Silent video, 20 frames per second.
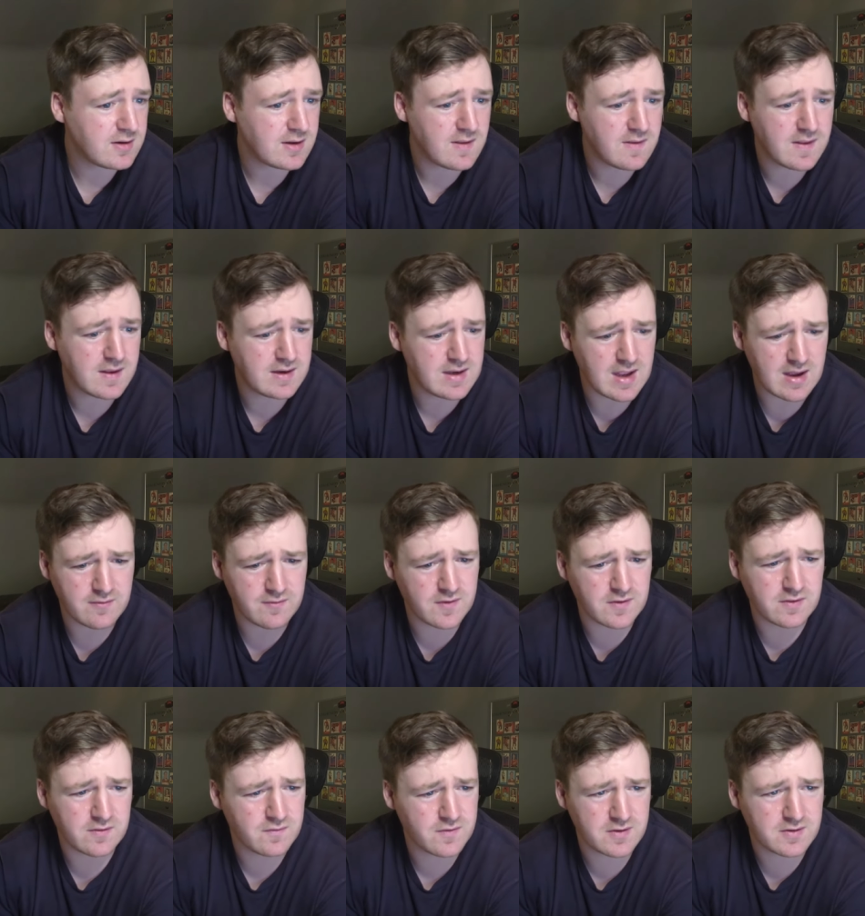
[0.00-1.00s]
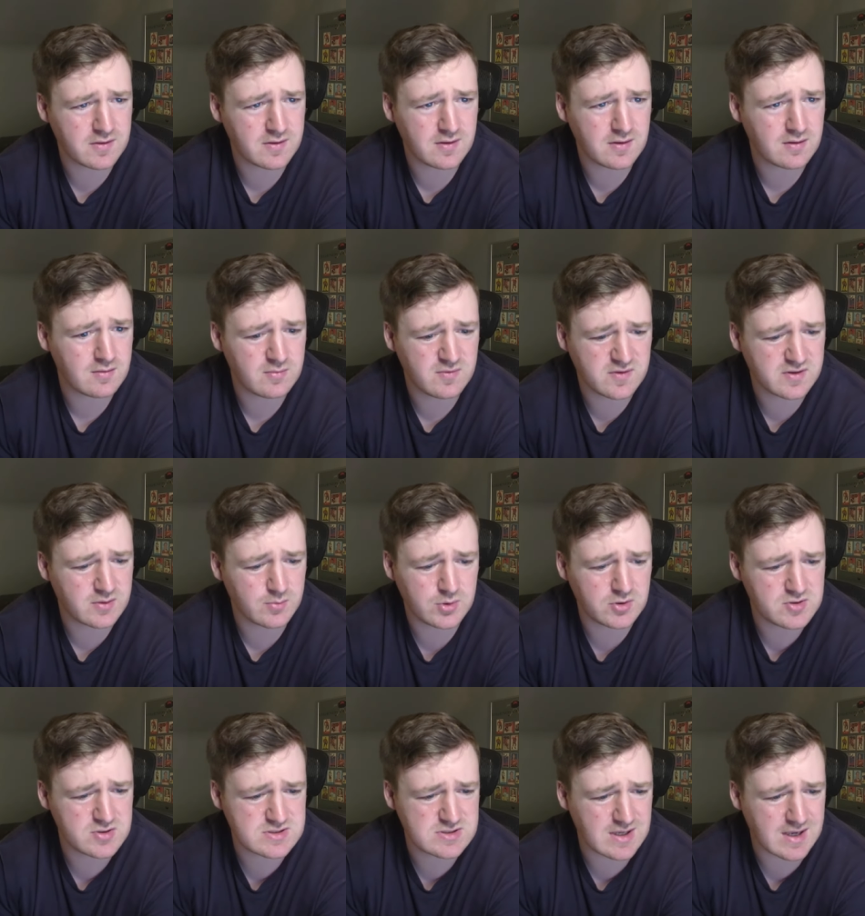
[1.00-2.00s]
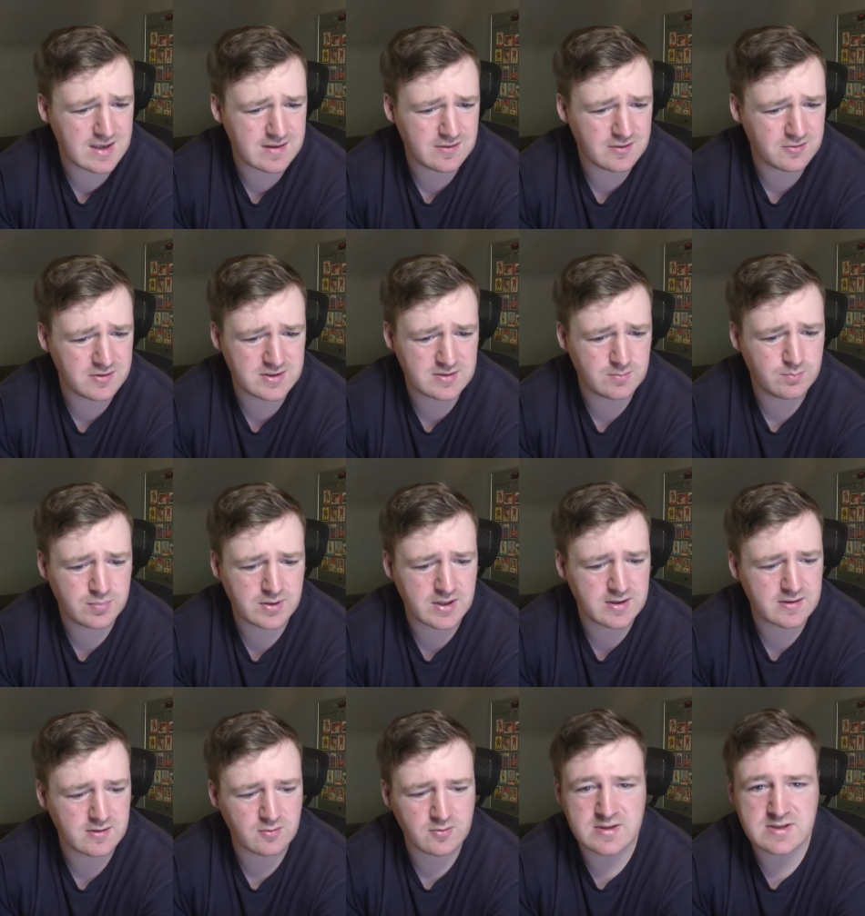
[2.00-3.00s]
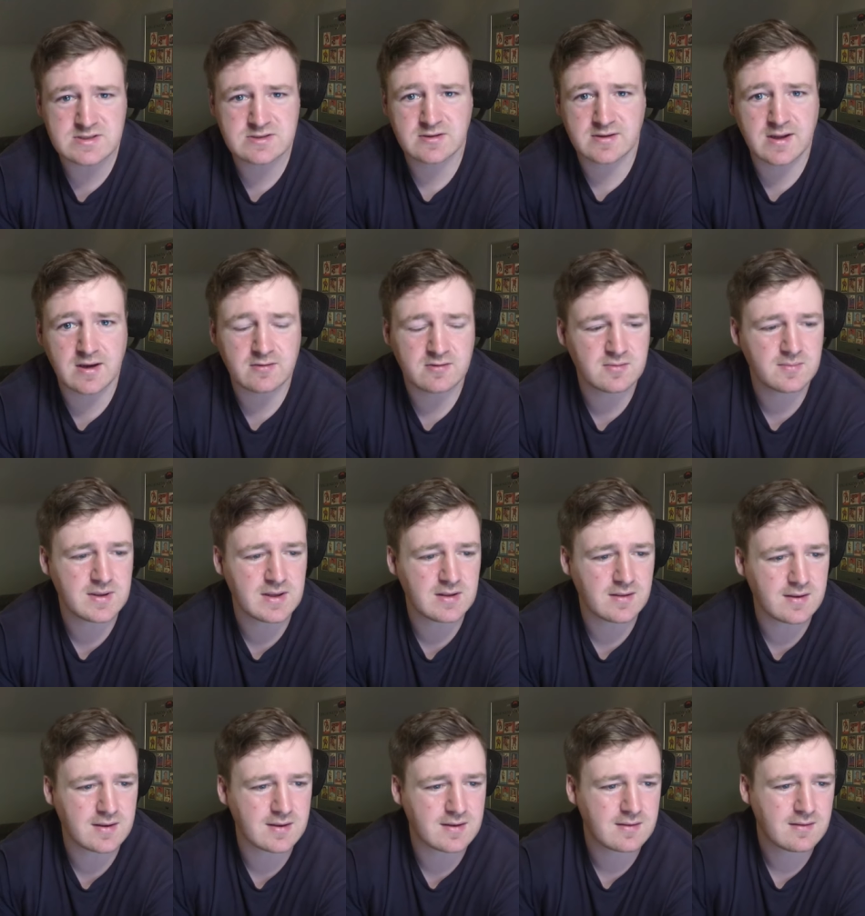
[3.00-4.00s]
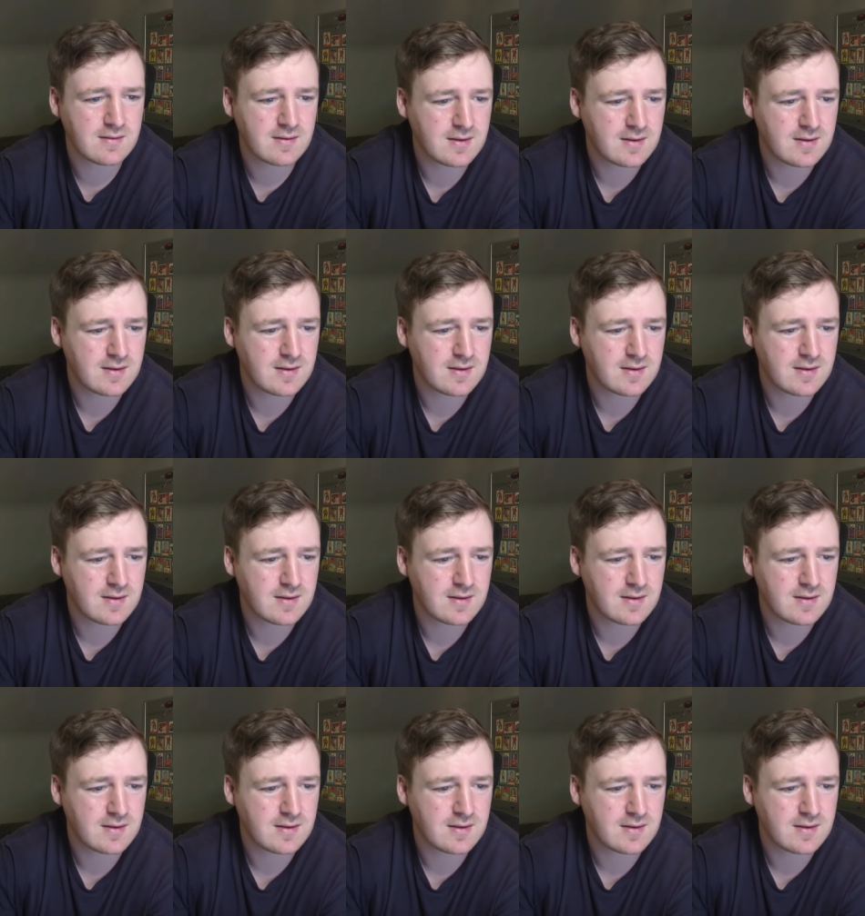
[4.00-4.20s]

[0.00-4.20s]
And then yeah, for the blue side, the only player that really stood out to me, like